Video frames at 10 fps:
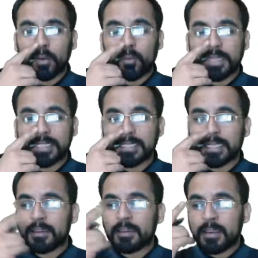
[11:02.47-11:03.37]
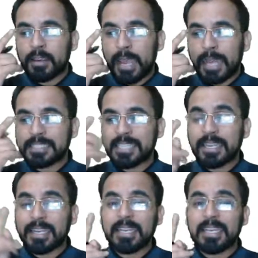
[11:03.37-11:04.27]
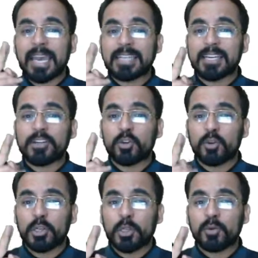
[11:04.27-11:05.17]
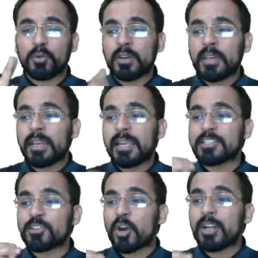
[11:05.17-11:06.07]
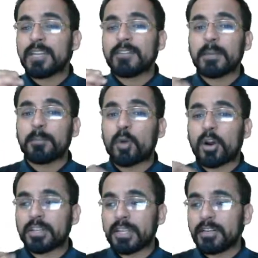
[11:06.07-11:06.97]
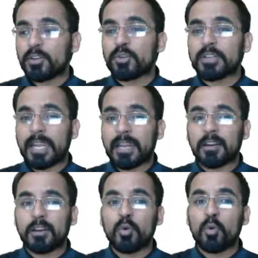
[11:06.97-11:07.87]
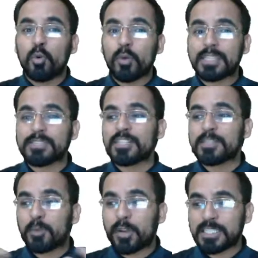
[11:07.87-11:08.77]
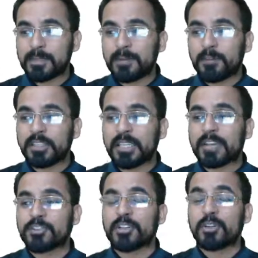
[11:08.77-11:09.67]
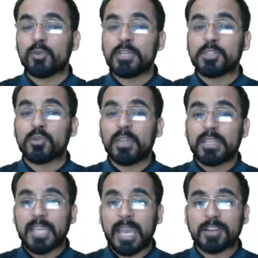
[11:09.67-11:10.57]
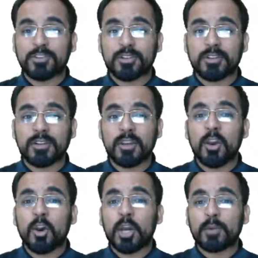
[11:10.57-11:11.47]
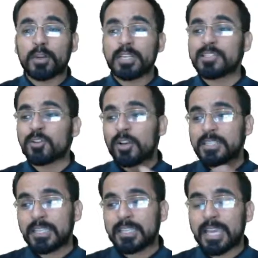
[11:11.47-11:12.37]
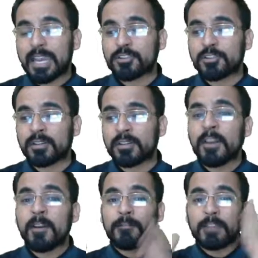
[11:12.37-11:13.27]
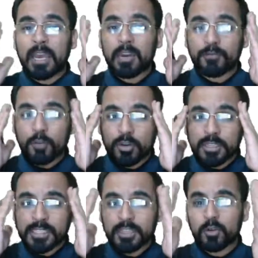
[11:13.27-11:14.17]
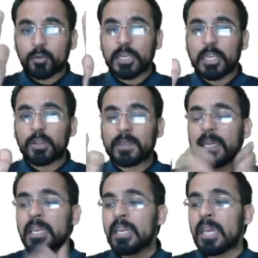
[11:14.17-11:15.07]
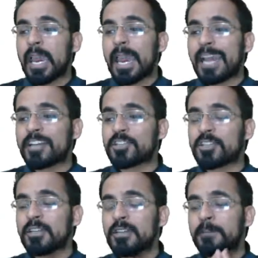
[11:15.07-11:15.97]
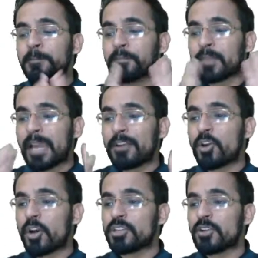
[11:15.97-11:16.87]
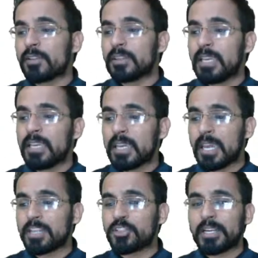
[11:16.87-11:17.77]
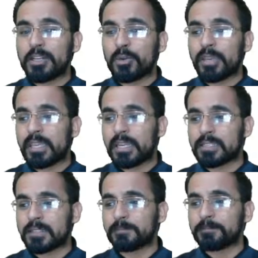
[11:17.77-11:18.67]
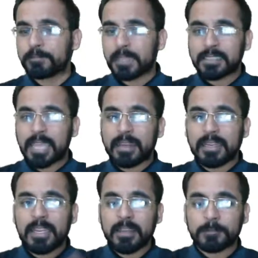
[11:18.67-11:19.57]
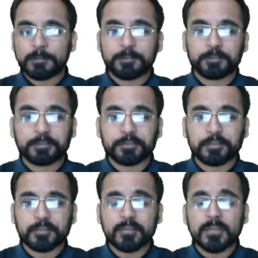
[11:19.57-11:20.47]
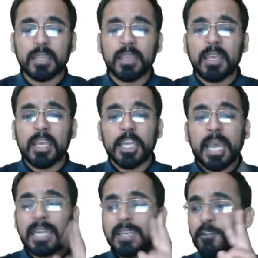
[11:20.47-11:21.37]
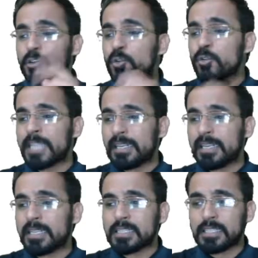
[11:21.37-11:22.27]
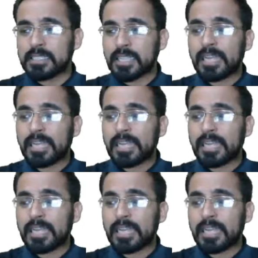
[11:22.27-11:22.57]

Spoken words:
We'll see. And secondly, as I told you, it's not even important to tell who is responsible for the action, who is doing the action, or what is causing the action. We are focusing only on the action and not on the agent doing it. Exactly. Now I'll give you two sentences.